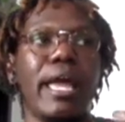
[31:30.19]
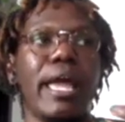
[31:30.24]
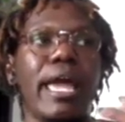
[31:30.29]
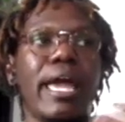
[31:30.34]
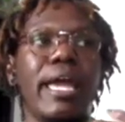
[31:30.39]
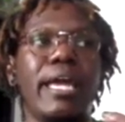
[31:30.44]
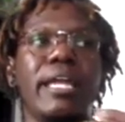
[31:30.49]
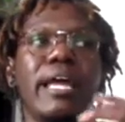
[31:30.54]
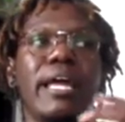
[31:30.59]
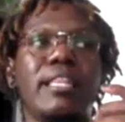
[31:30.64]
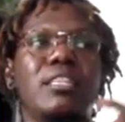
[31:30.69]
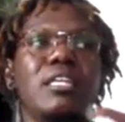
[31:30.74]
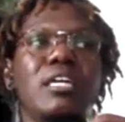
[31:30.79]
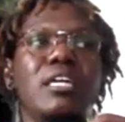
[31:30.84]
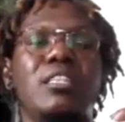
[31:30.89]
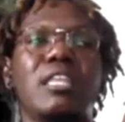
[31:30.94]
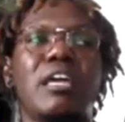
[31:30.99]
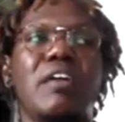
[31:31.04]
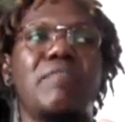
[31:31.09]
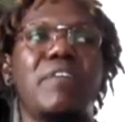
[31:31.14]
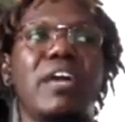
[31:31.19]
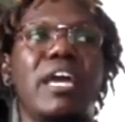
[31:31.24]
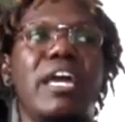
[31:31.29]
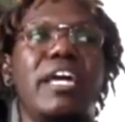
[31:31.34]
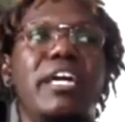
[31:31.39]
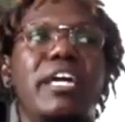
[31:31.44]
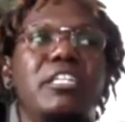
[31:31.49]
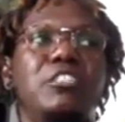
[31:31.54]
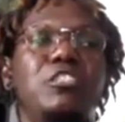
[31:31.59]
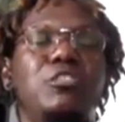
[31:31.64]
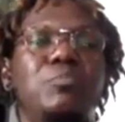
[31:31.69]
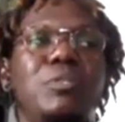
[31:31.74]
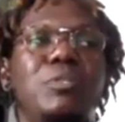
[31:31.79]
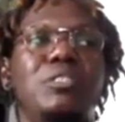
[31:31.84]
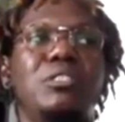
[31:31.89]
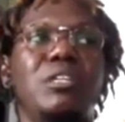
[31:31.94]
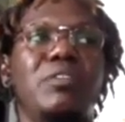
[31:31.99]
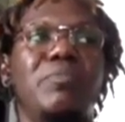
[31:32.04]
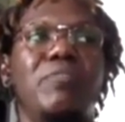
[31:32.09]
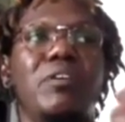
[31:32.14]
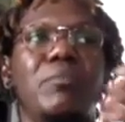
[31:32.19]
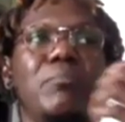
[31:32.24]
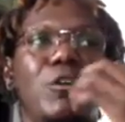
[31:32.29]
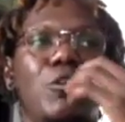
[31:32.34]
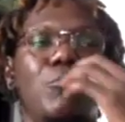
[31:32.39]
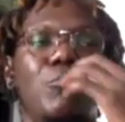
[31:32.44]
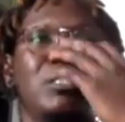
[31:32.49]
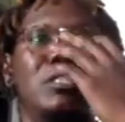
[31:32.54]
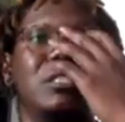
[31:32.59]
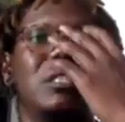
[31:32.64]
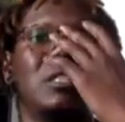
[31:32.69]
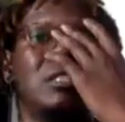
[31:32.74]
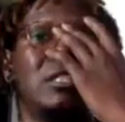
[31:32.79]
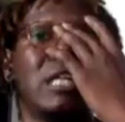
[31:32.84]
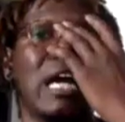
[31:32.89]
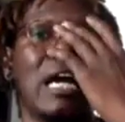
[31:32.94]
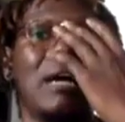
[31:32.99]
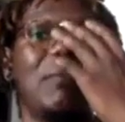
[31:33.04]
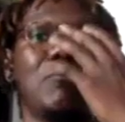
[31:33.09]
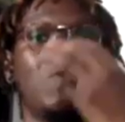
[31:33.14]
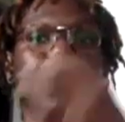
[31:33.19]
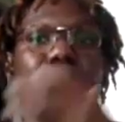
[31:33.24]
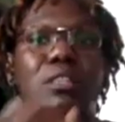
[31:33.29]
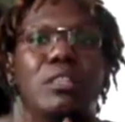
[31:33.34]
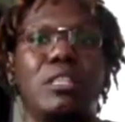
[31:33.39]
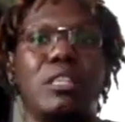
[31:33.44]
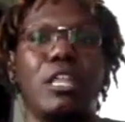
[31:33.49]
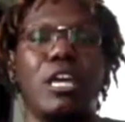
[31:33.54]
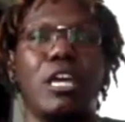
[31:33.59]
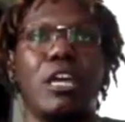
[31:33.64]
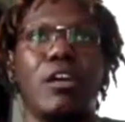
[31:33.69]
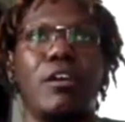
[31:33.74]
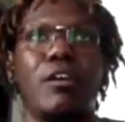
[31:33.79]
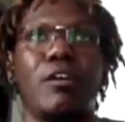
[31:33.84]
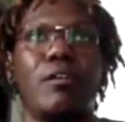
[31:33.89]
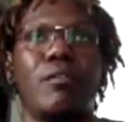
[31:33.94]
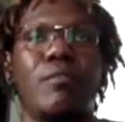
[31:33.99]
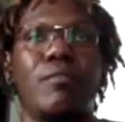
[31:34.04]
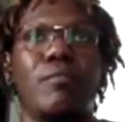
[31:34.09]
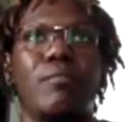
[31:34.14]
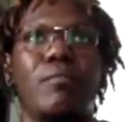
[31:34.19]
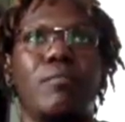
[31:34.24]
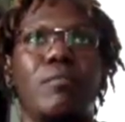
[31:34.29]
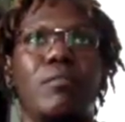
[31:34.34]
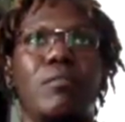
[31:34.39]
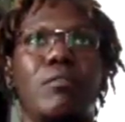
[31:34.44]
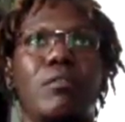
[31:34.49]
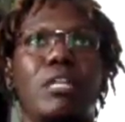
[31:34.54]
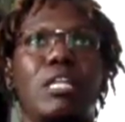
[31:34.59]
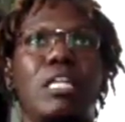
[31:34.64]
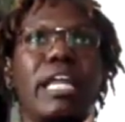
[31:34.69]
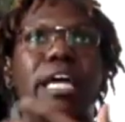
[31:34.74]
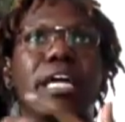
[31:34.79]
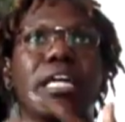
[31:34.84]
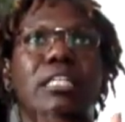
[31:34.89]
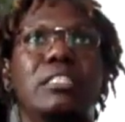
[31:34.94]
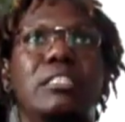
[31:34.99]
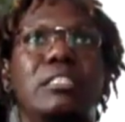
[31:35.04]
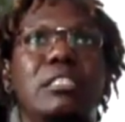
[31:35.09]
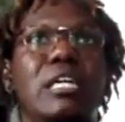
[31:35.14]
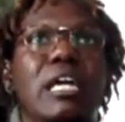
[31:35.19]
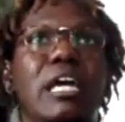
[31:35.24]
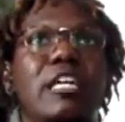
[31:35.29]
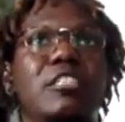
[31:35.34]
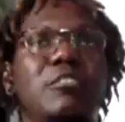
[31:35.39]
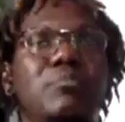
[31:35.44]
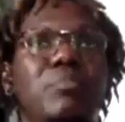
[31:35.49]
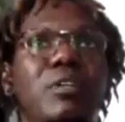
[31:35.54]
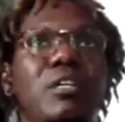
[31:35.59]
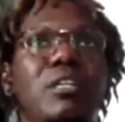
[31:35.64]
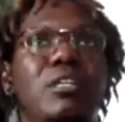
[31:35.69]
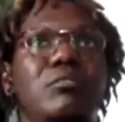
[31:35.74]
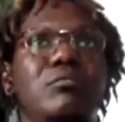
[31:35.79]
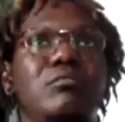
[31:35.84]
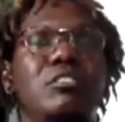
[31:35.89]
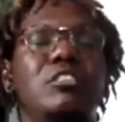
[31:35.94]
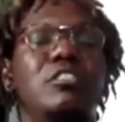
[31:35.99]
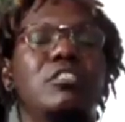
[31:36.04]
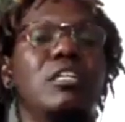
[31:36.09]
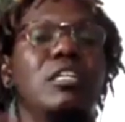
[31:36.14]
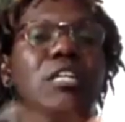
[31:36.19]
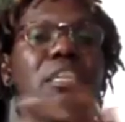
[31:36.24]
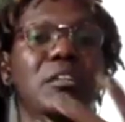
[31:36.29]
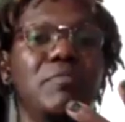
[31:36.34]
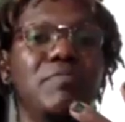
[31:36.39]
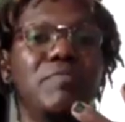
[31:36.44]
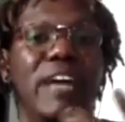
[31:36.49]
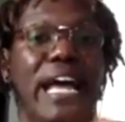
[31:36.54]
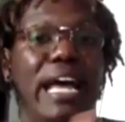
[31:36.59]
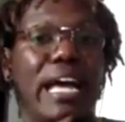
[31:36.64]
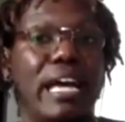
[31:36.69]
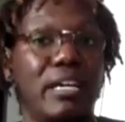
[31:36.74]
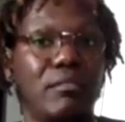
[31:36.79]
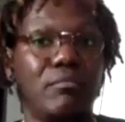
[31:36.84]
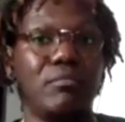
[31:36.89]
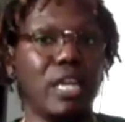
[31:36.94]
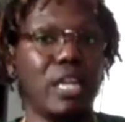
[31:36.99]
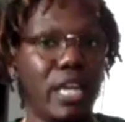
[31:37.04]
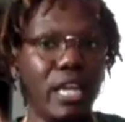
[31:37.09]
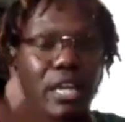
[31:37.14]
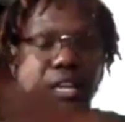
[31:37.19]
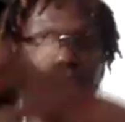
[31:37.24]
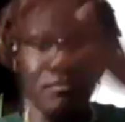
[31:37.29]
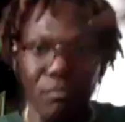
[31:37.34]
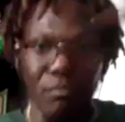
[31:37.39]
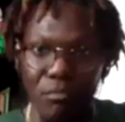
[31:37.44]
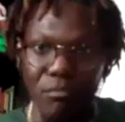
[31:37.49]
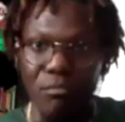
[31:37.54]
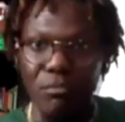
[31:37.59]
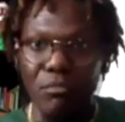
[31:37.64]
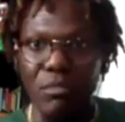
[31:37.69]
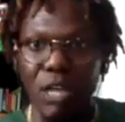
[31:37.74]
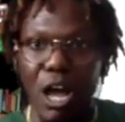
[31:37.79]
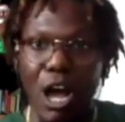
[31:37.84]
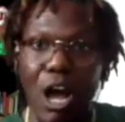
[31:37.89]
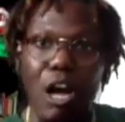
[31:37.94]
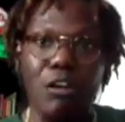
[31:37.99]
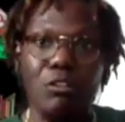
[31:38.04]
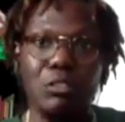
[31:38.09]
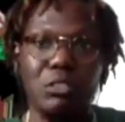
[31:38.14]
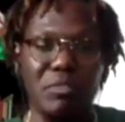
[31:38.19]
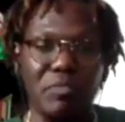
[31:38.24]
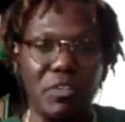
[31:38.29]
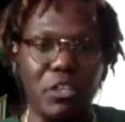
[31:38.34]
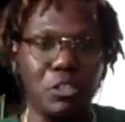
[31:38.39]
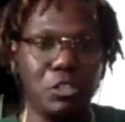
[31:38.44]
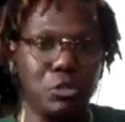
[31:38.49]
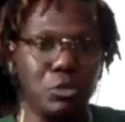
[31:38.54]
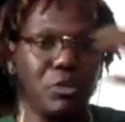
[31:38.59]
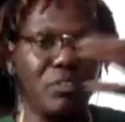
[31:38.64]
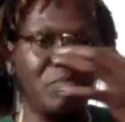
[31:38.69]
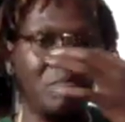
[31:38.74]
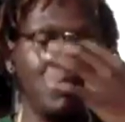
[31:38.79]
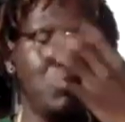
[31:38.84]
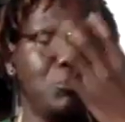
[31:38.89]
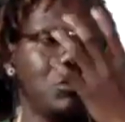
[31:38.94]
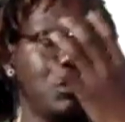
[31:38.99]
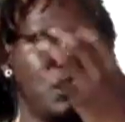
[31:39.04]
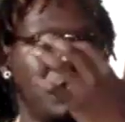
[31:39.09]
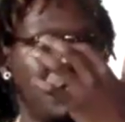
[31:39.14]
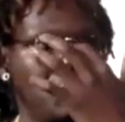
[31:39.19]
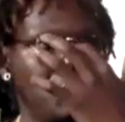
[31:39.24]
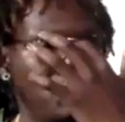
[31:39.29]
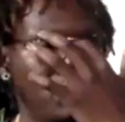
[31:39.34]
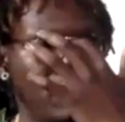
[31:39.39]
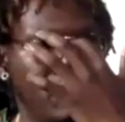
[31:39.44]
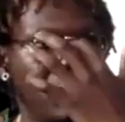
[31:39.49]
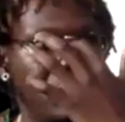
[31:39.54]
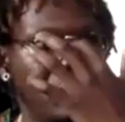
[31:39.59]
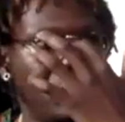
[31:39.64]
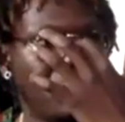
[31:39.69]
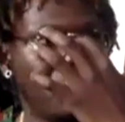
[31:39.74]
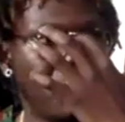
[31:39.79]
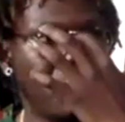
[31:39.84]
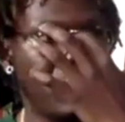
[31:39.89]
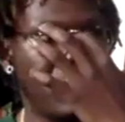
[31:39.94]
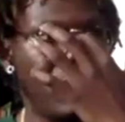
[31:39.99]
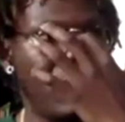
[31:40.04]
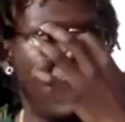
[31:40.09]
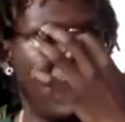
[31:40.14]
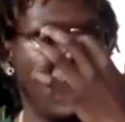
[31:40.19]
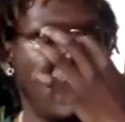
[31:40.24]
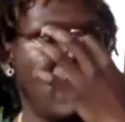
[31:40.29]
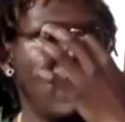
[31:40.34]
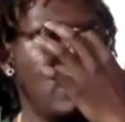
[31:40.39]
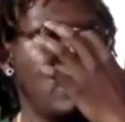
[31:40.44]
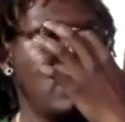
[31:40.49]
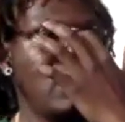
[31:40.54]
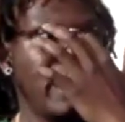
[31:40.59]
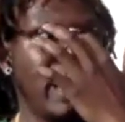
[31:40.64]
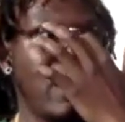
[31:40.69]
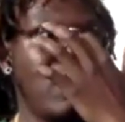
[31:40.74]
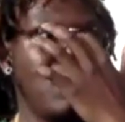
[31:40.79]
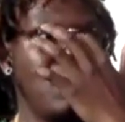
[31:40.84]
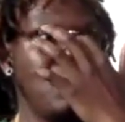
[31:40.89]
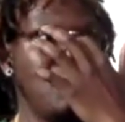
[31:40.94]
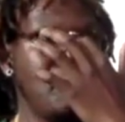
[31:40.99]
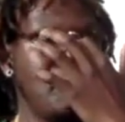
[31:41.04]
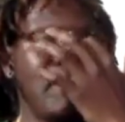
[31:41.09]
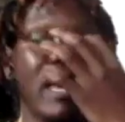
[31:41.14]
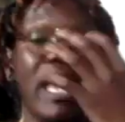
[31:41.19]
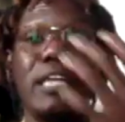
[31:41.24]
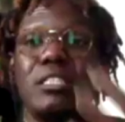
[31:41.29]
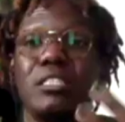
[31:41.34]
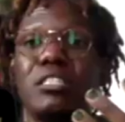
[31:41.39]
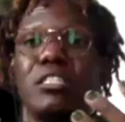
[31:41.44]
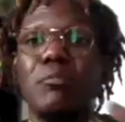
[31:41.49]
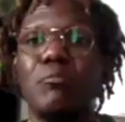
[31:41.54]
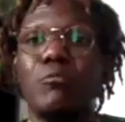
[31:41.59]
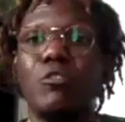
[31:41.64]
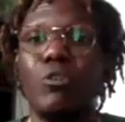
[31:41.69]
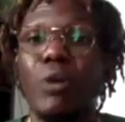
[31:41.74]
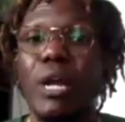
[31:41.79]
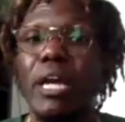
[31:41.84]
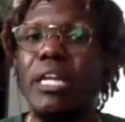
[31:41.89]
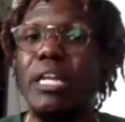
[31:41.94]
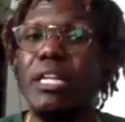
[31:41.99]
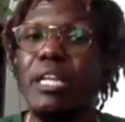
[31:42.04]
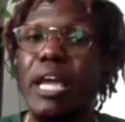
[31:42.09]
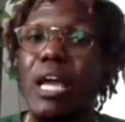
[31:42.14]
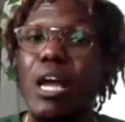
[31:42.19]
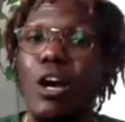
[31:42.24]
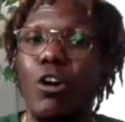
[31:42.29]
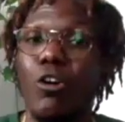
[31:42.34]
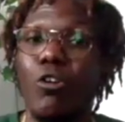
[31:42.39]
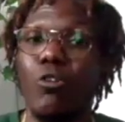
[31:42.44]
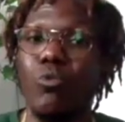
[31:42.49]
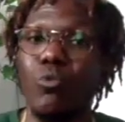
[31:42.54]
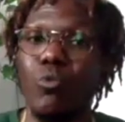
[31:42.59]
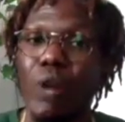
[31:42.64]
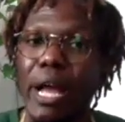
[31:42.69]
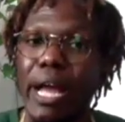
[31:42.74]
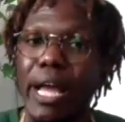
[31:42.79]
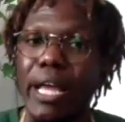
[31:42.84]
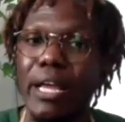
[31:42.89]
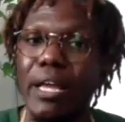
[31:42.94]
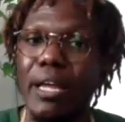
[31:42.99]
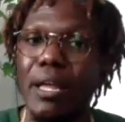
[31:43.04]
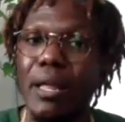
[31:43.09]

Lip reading: And I think they've had specific moments in time where their legacy has been solidified in the halls of history, music history at this point, that makes them great in their own right.